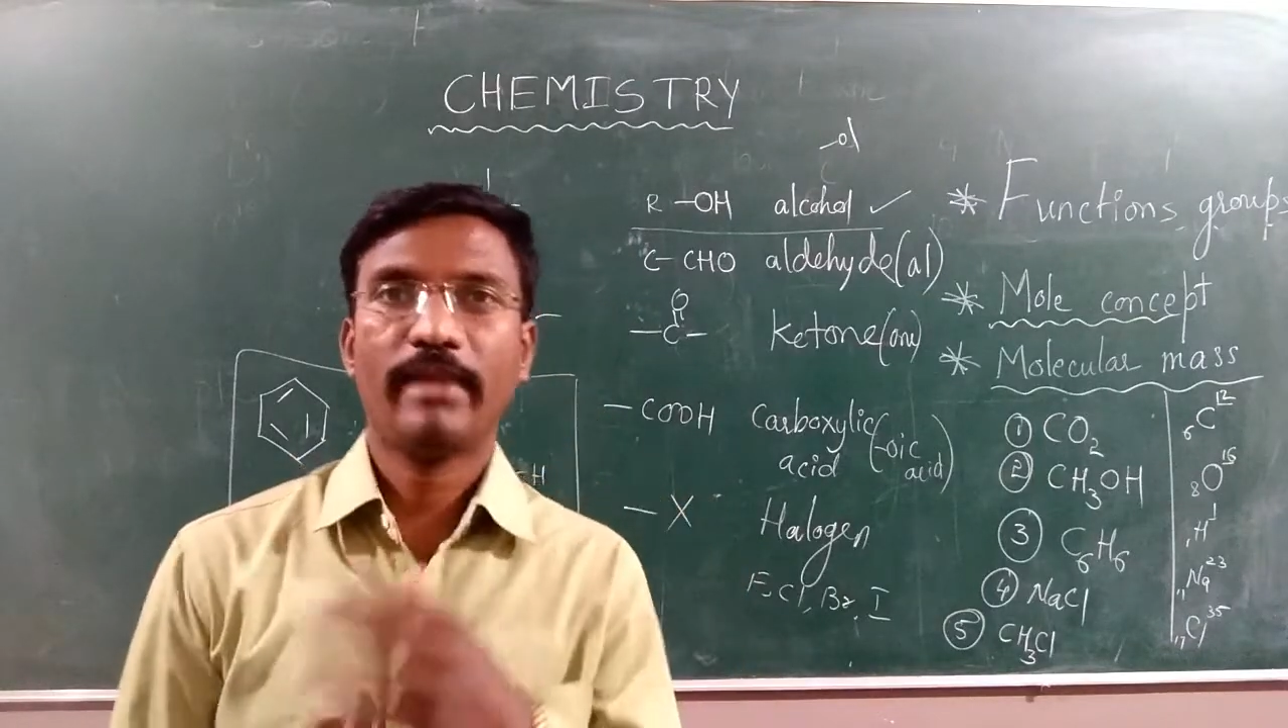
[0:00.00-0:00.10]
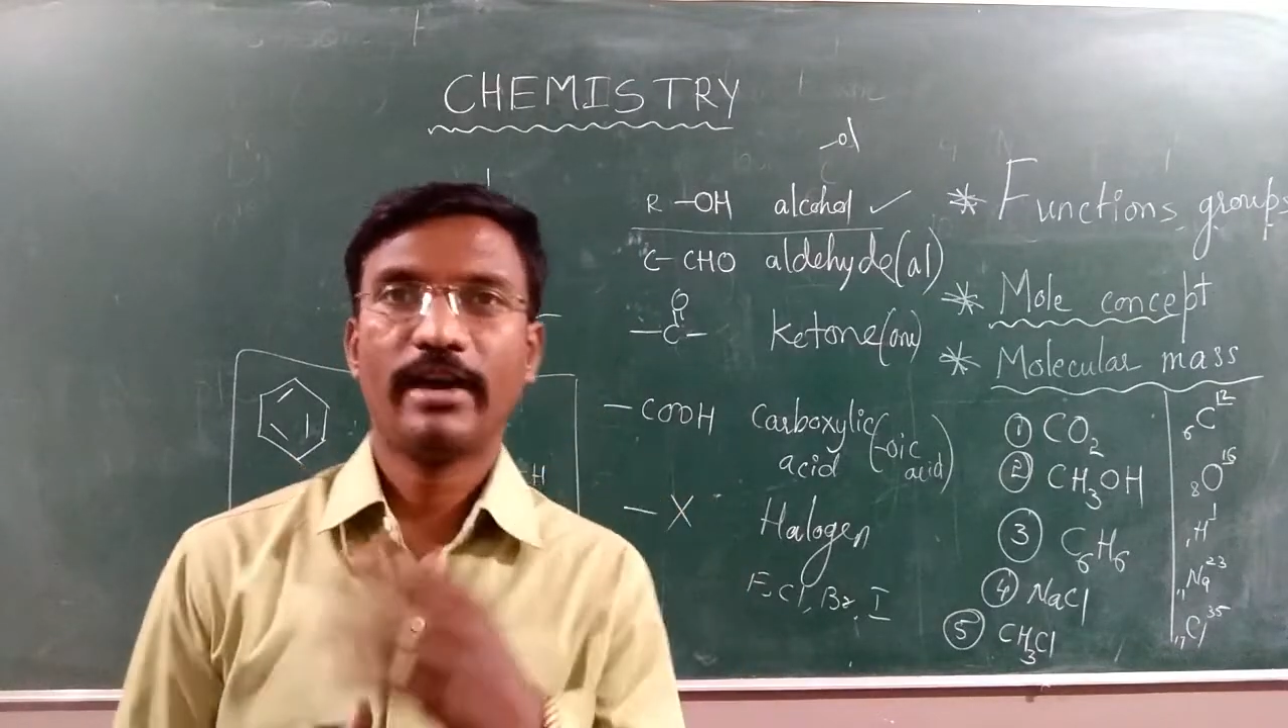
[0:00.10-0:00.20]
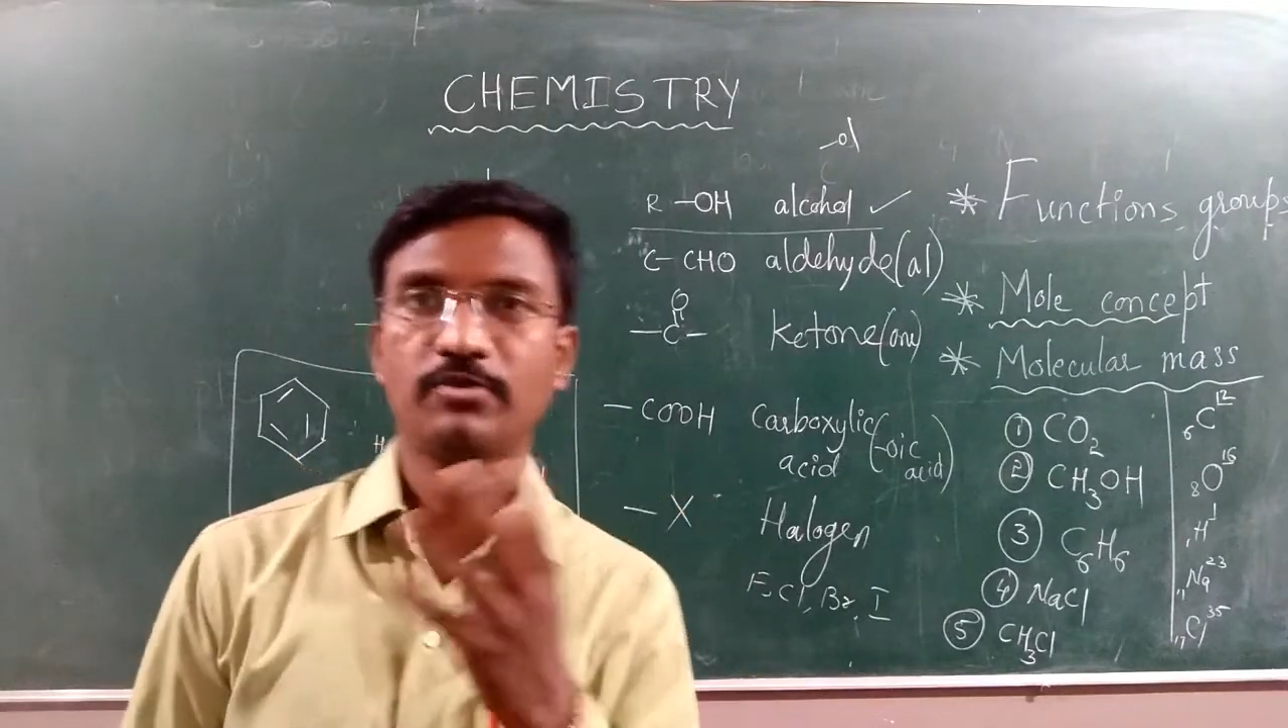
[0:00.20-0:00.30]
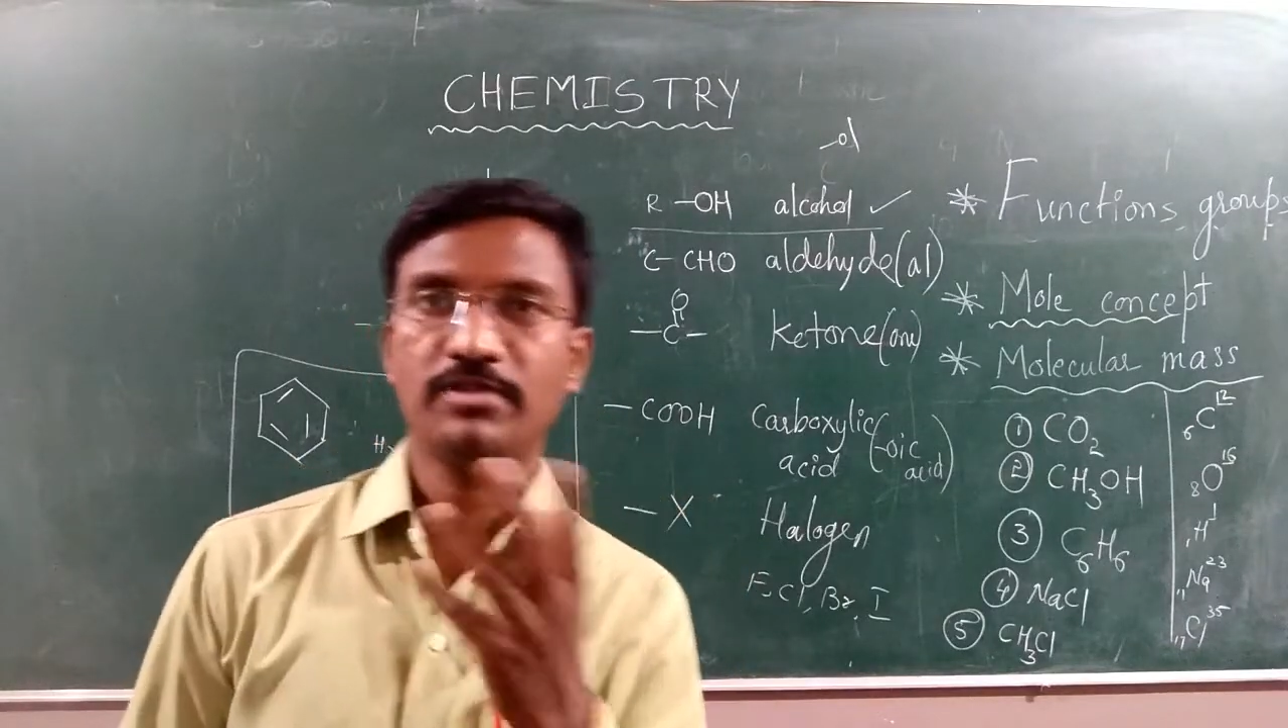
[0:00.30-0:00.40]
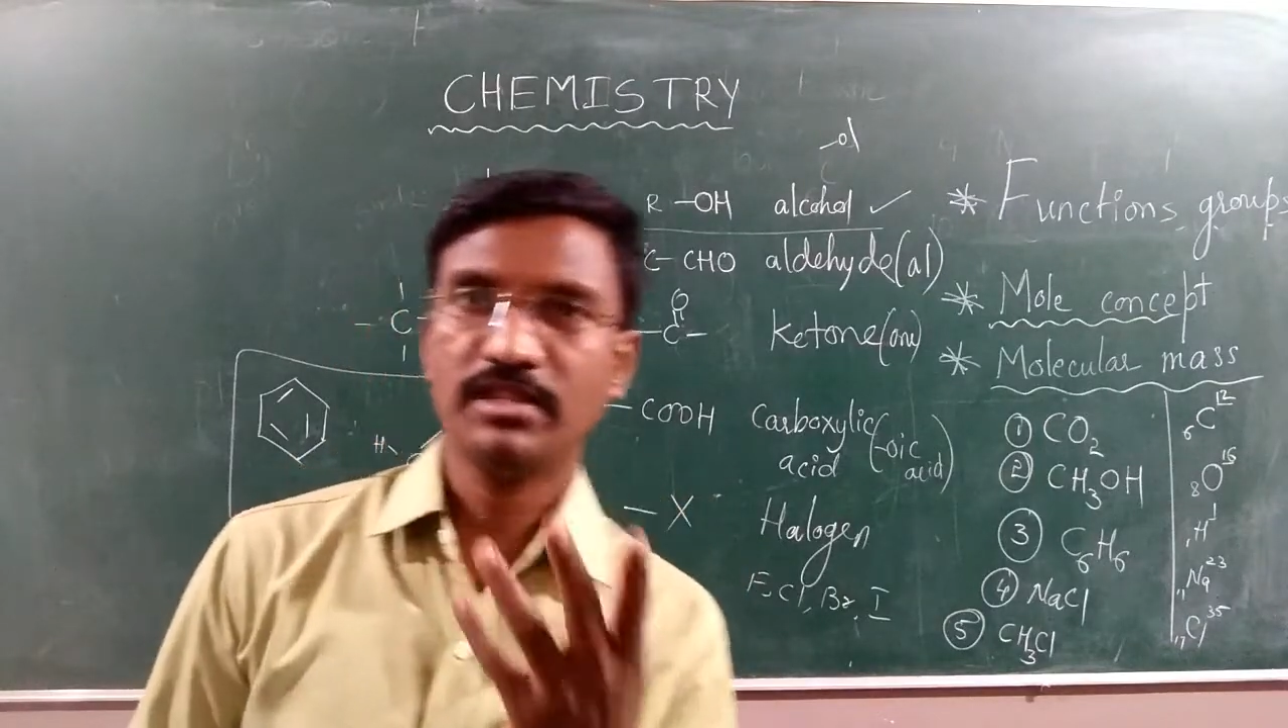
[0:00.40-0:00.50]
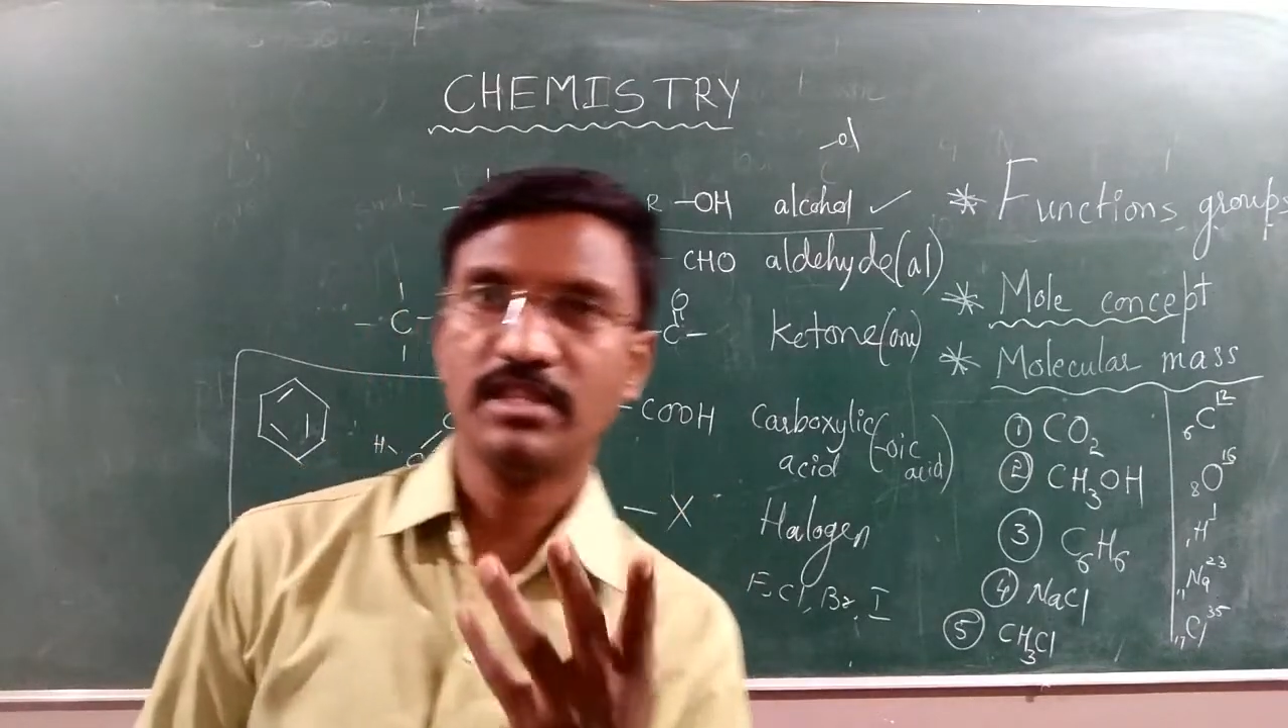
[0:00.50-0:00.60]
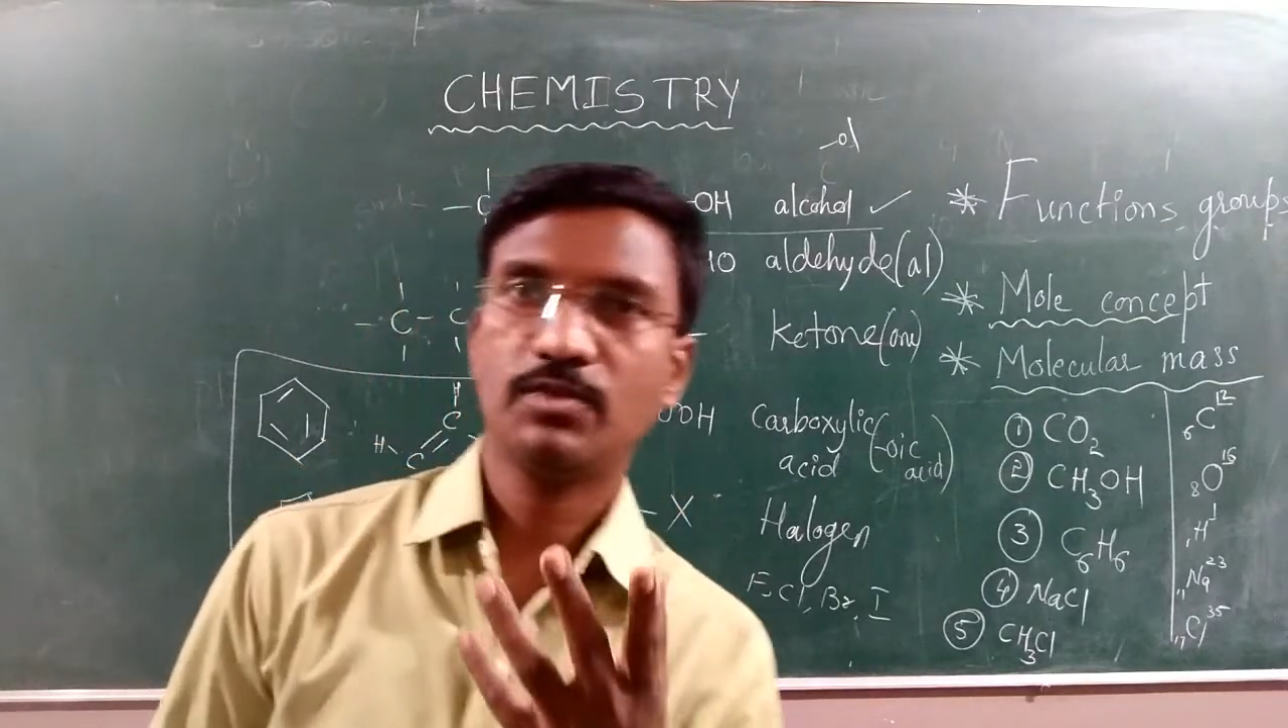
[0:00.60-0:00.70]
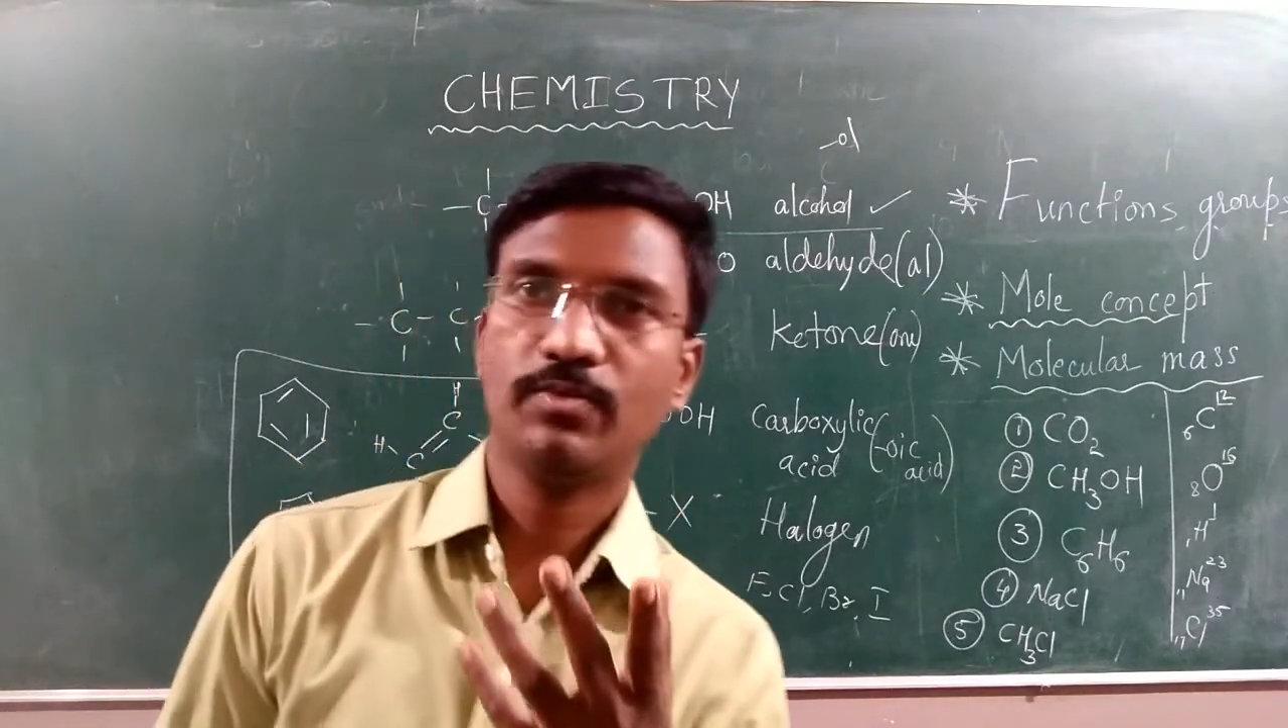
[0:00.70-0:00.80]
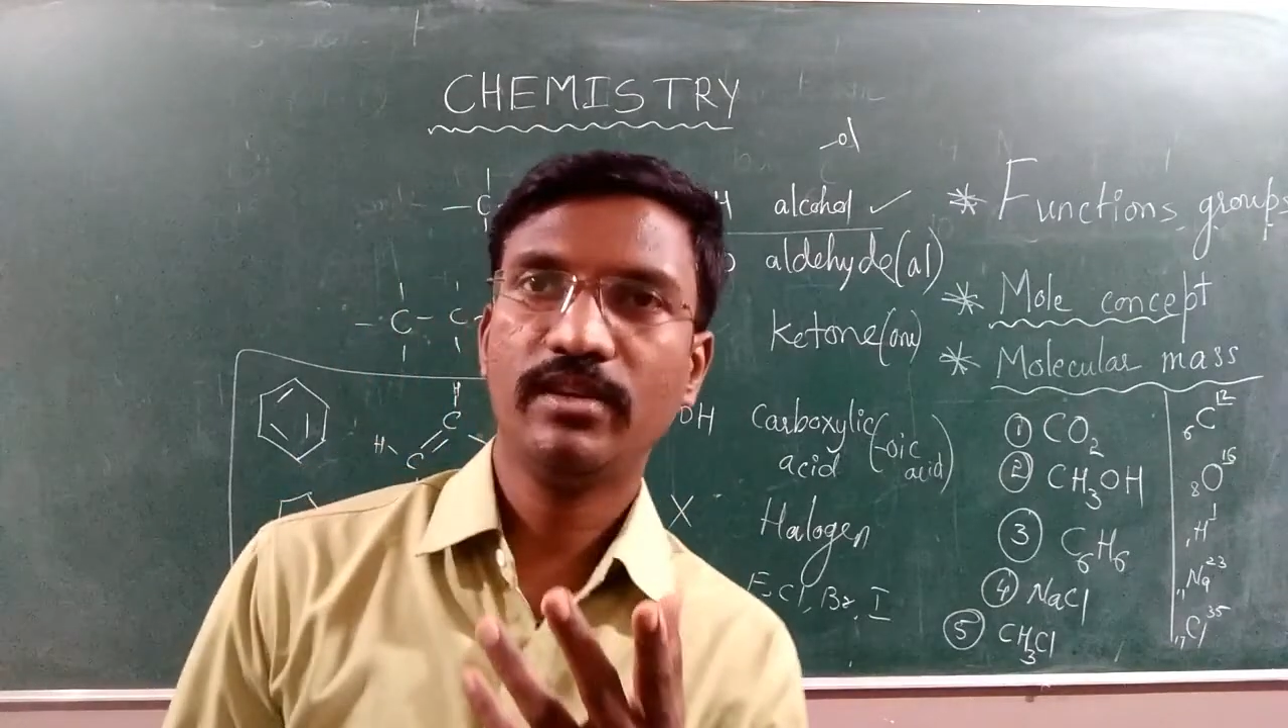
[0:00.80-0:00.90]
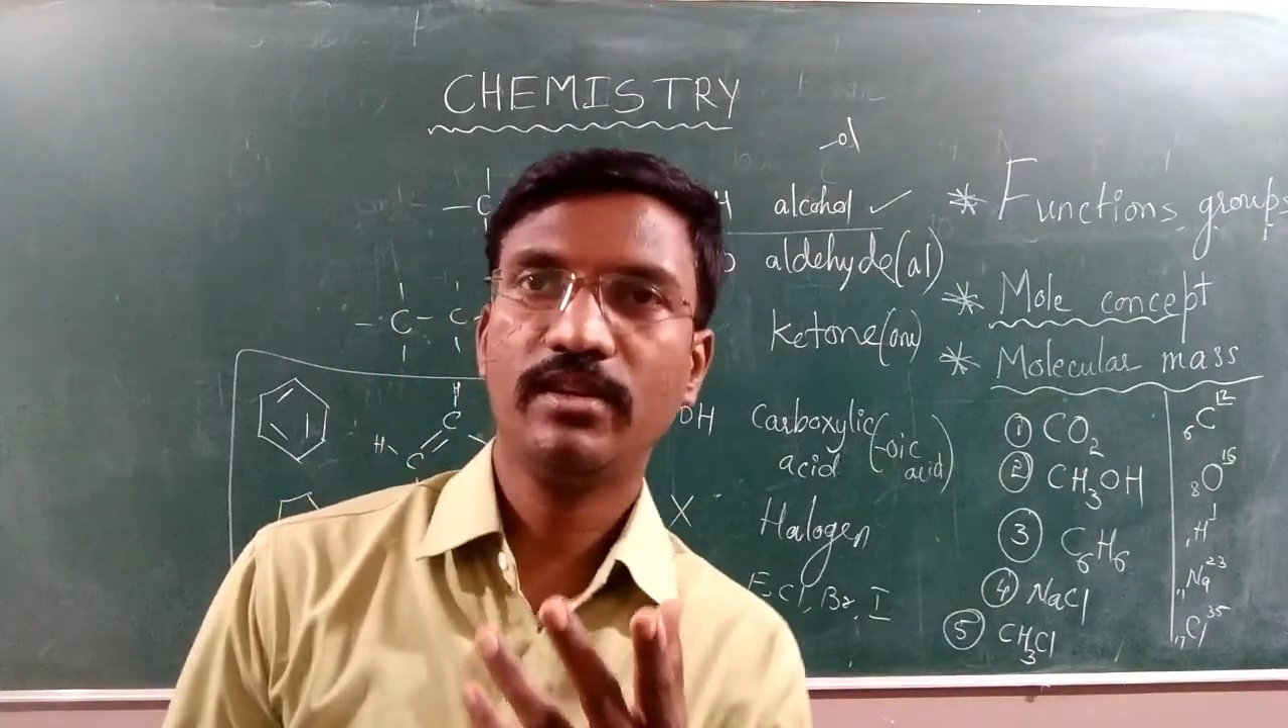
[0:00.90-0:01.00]
using this
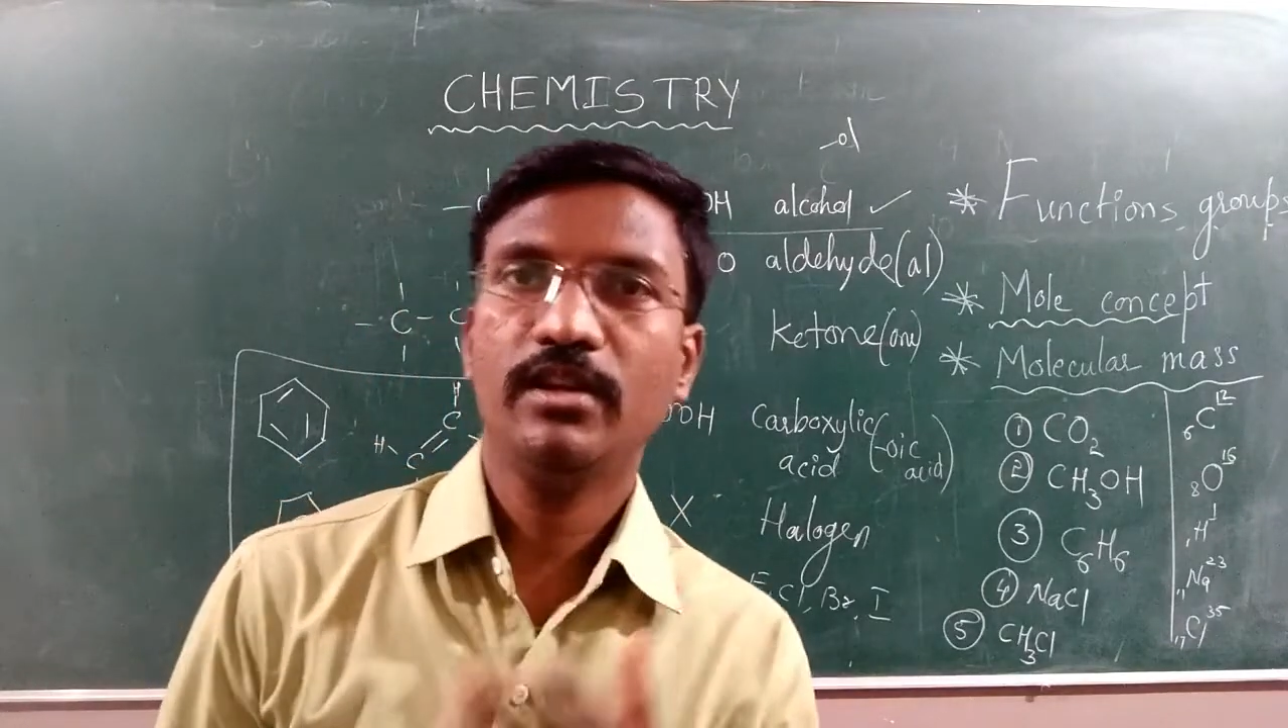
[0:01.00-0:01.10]
one,